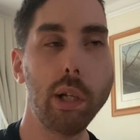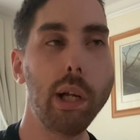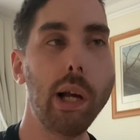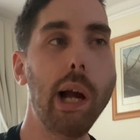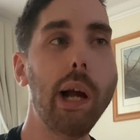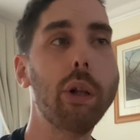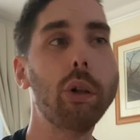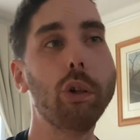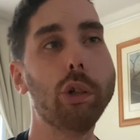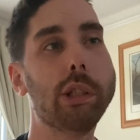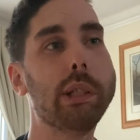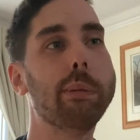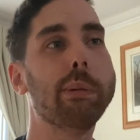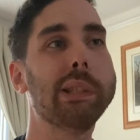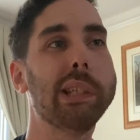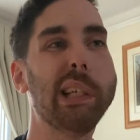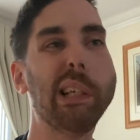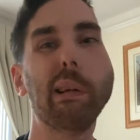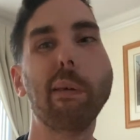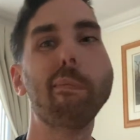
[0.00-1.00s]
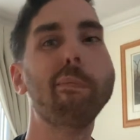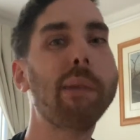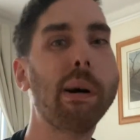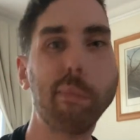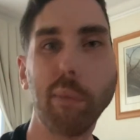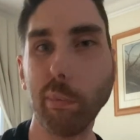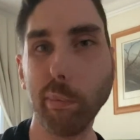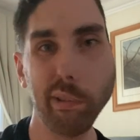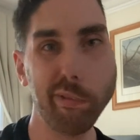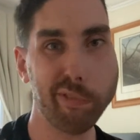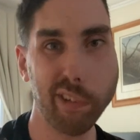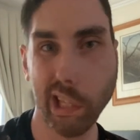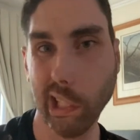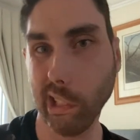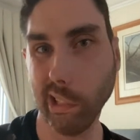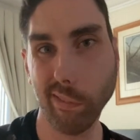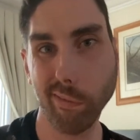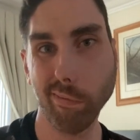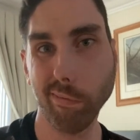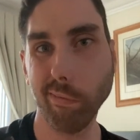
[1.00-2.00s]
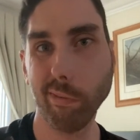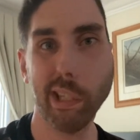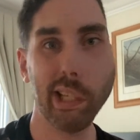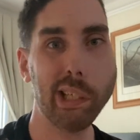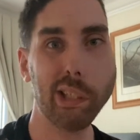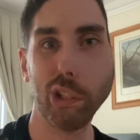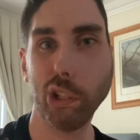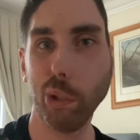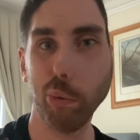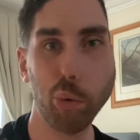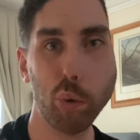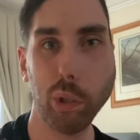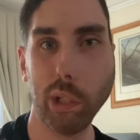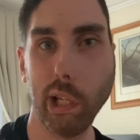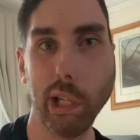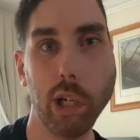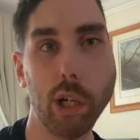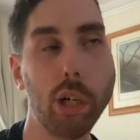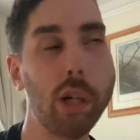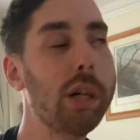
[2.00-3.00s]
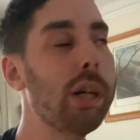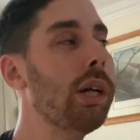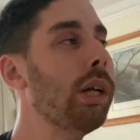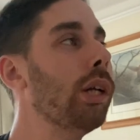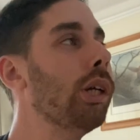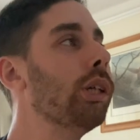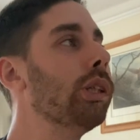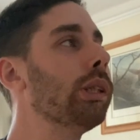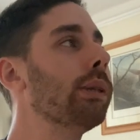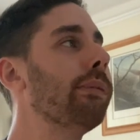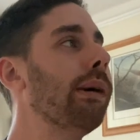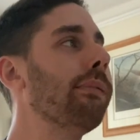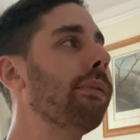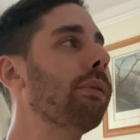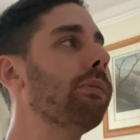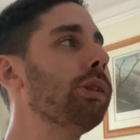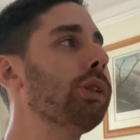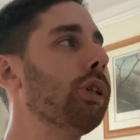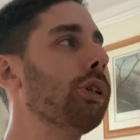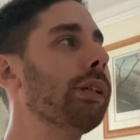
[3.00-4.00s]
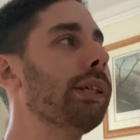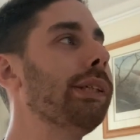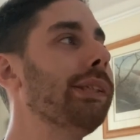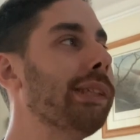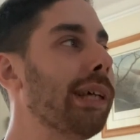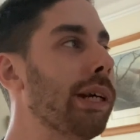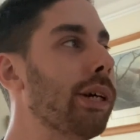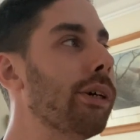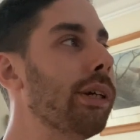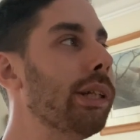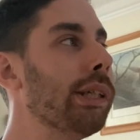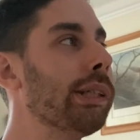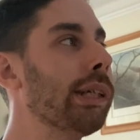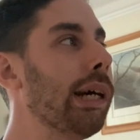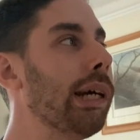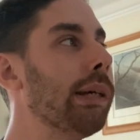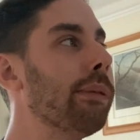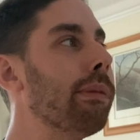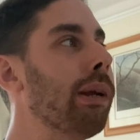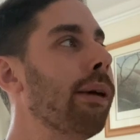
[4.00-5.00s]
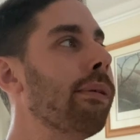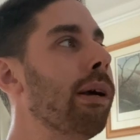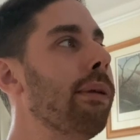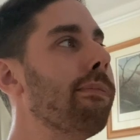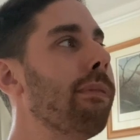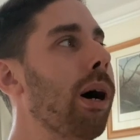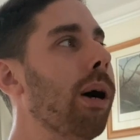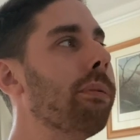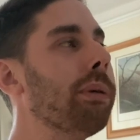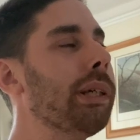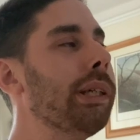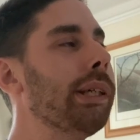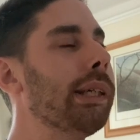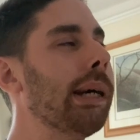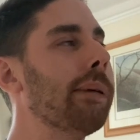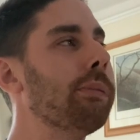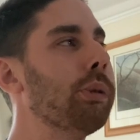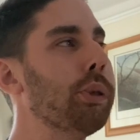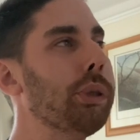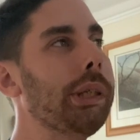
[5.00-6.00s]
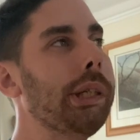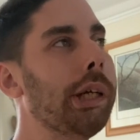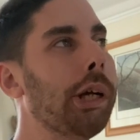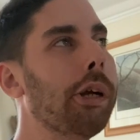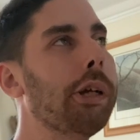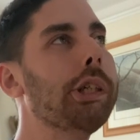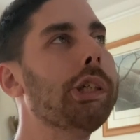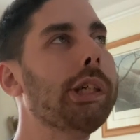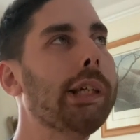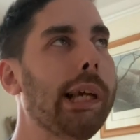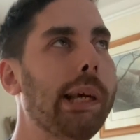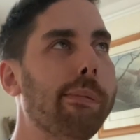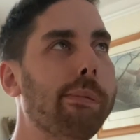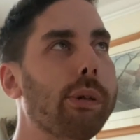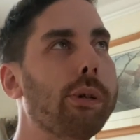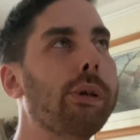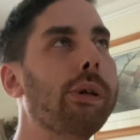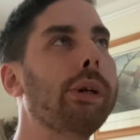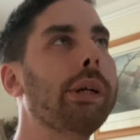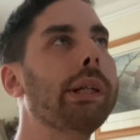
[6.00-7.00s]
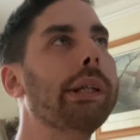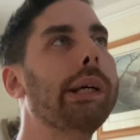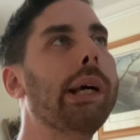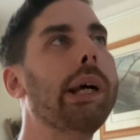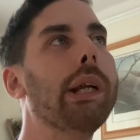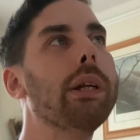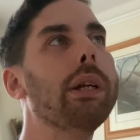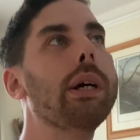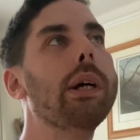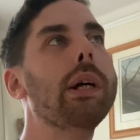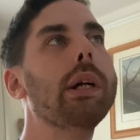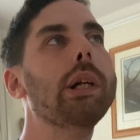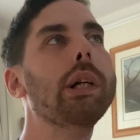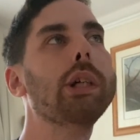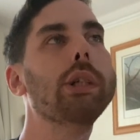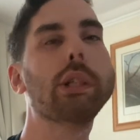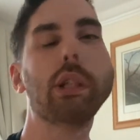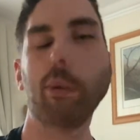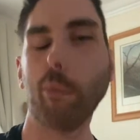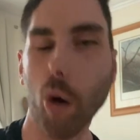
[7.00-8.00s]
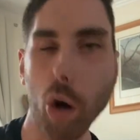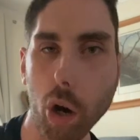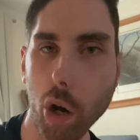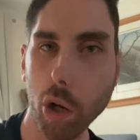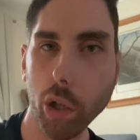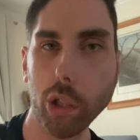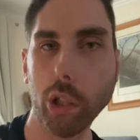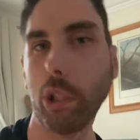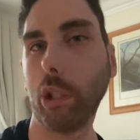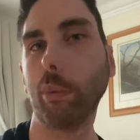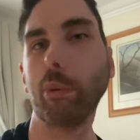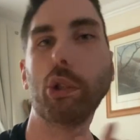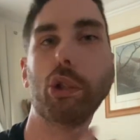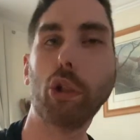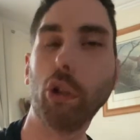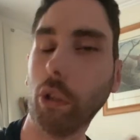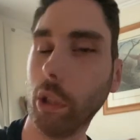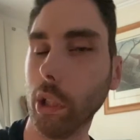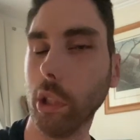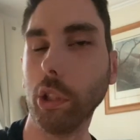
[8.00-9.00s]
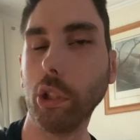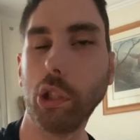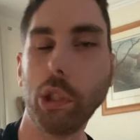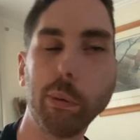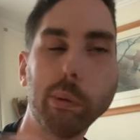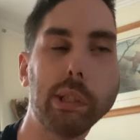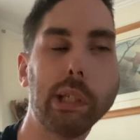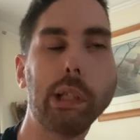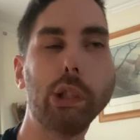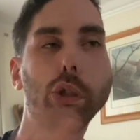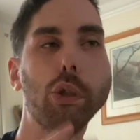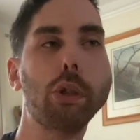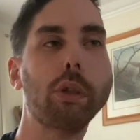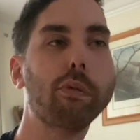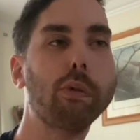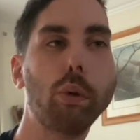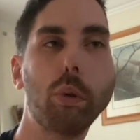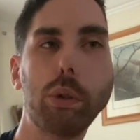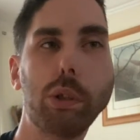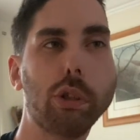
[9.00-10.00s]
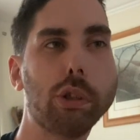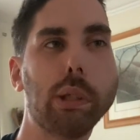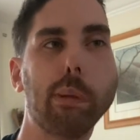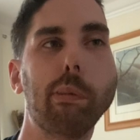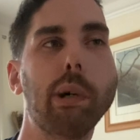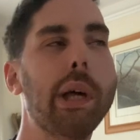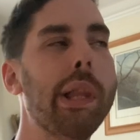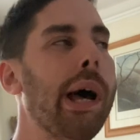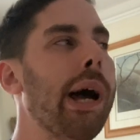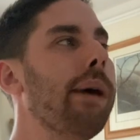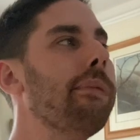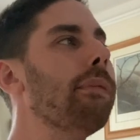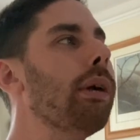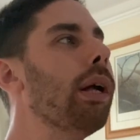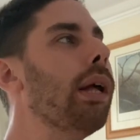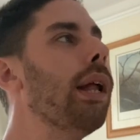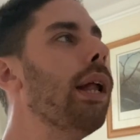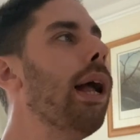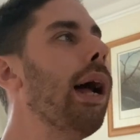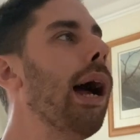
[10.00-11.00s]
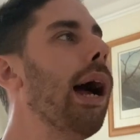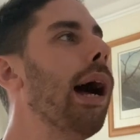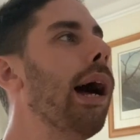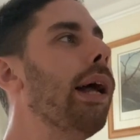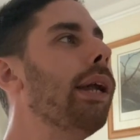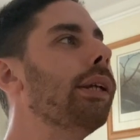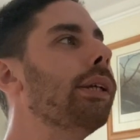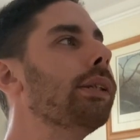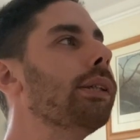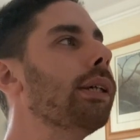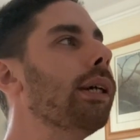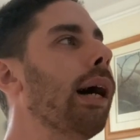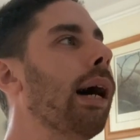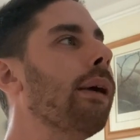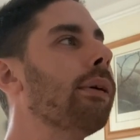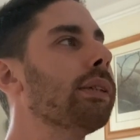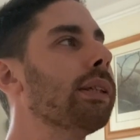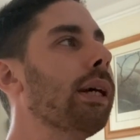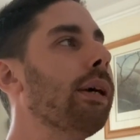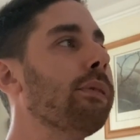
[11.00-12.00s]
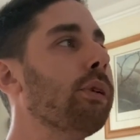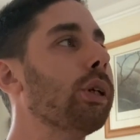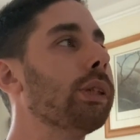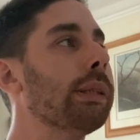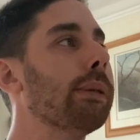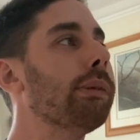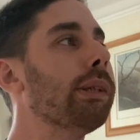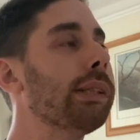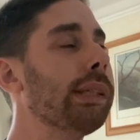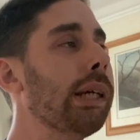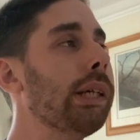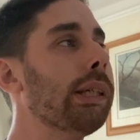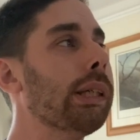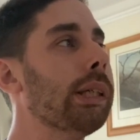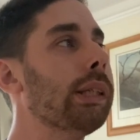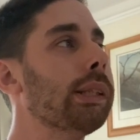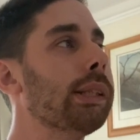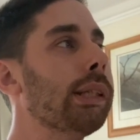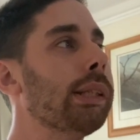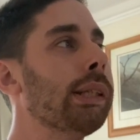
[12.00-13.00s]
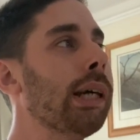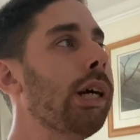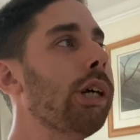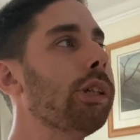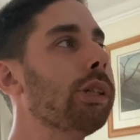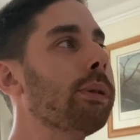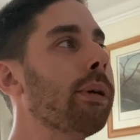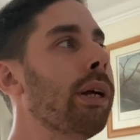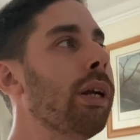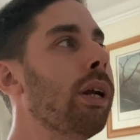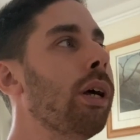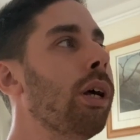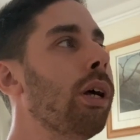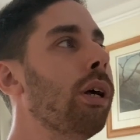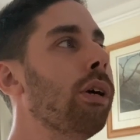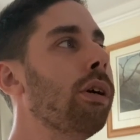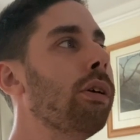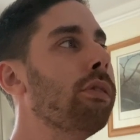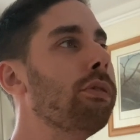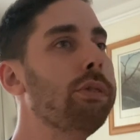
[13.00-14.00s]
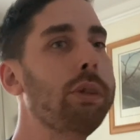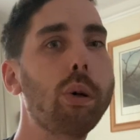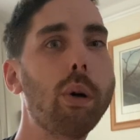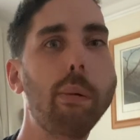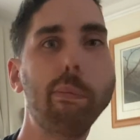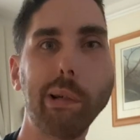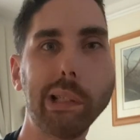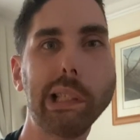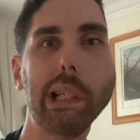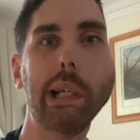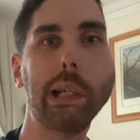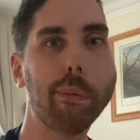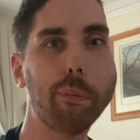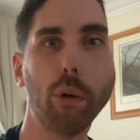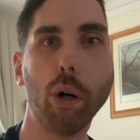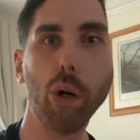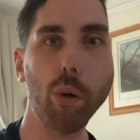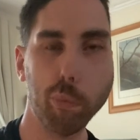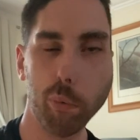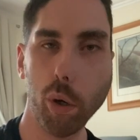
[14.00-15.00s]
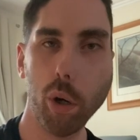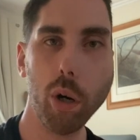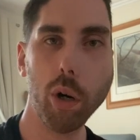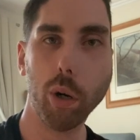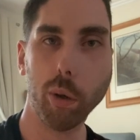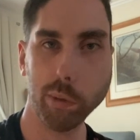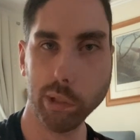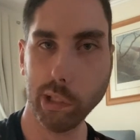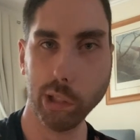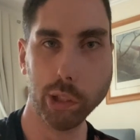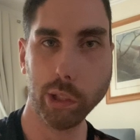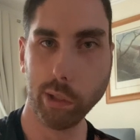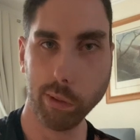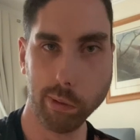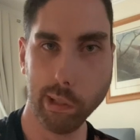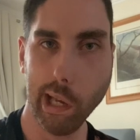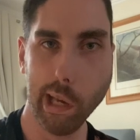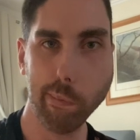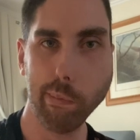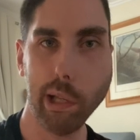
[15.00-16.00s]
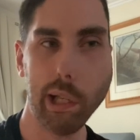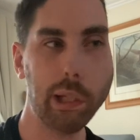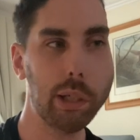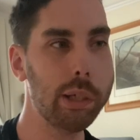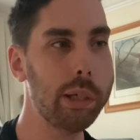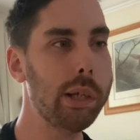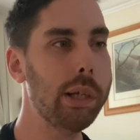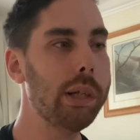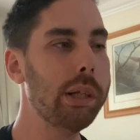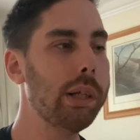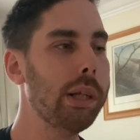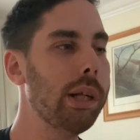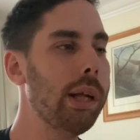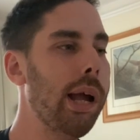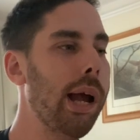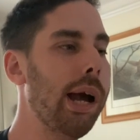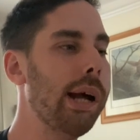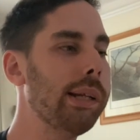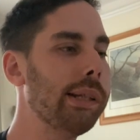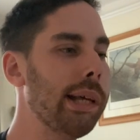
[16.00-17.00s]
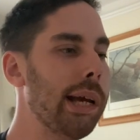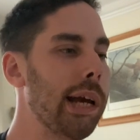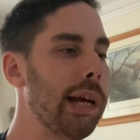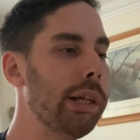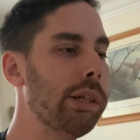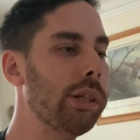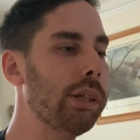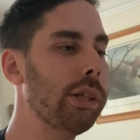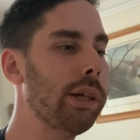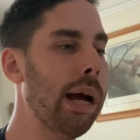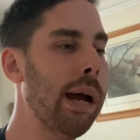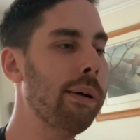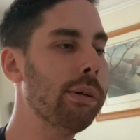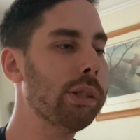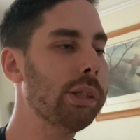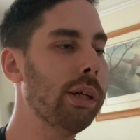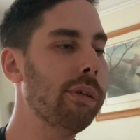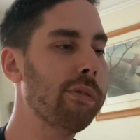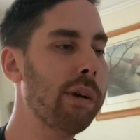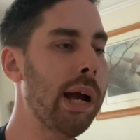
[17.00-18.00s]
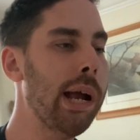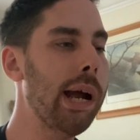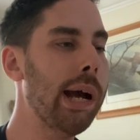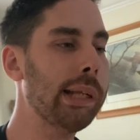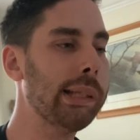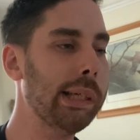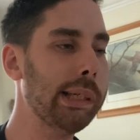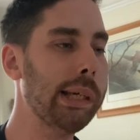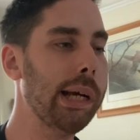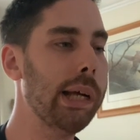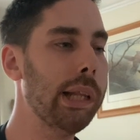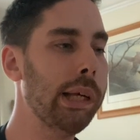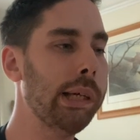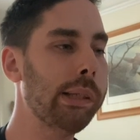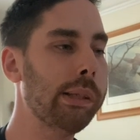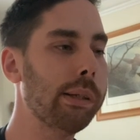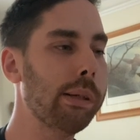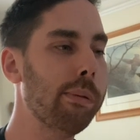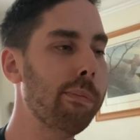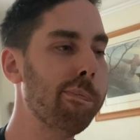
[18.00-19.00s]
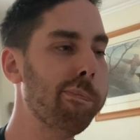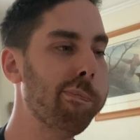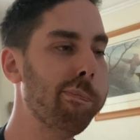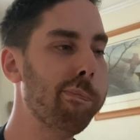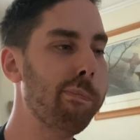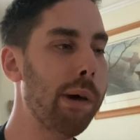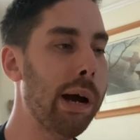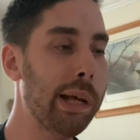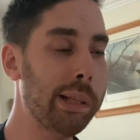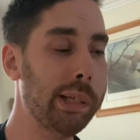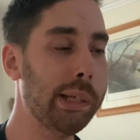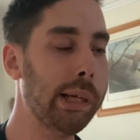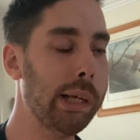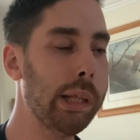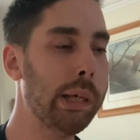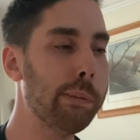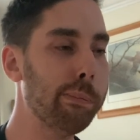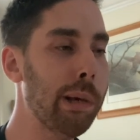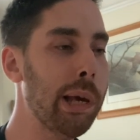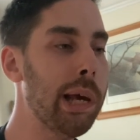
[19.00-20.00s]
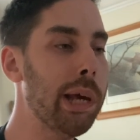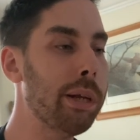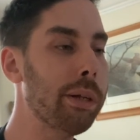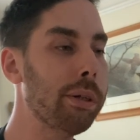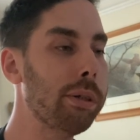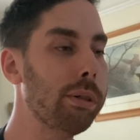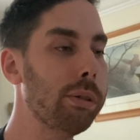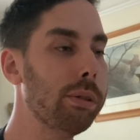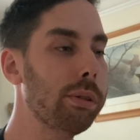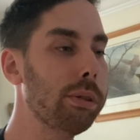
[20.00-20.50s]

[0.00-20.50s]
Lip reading: And Lucy was like, Mum will be fine. Like, she won't care. So my mum was cooking dinner at the time, and I went, Mum, can you come through here? And she came through, and then she's like, what? Because she was cooking, and she was like doing a roast or something like that. And I was like, I've got something to tell you. Can you sit down? She went, no, I'm busy. What? Just tell me. And then I was like, right, I think I like men.